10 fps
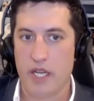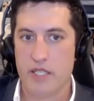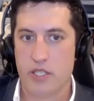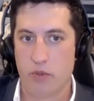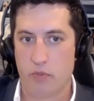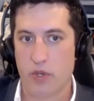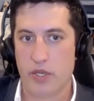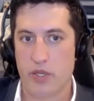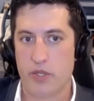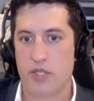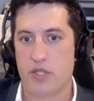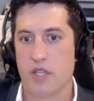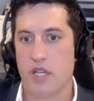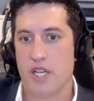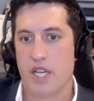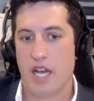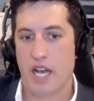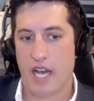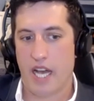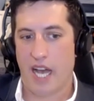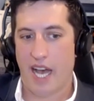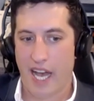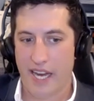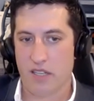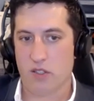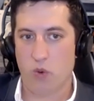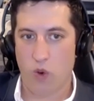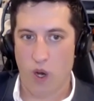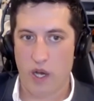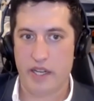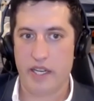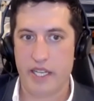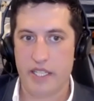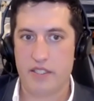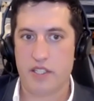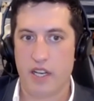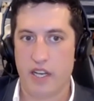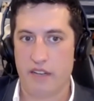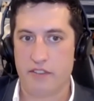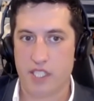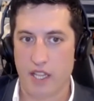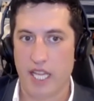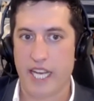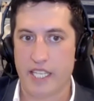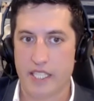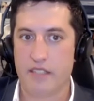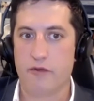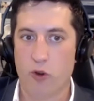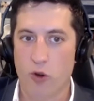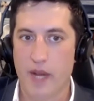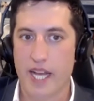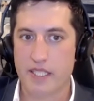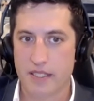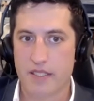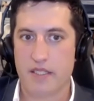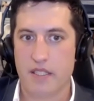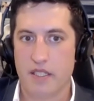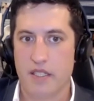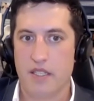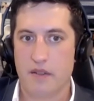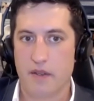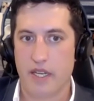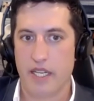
to produce higher quantities of selected formats. Right.